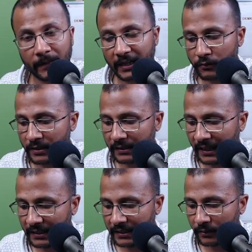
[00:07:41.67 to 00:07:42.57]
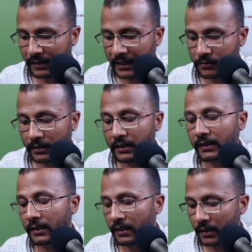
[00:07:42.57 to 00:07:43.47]
and using that you can actually
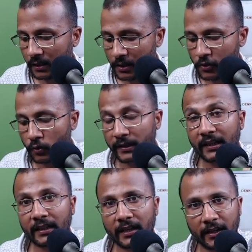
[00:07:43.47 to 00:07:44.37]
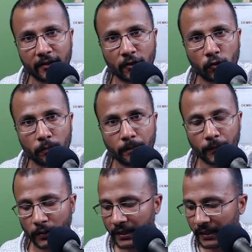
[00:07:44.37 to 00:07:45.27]
control the inner loop.
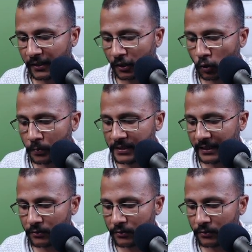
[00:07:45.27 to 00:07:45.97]
Okay, inner loop is actually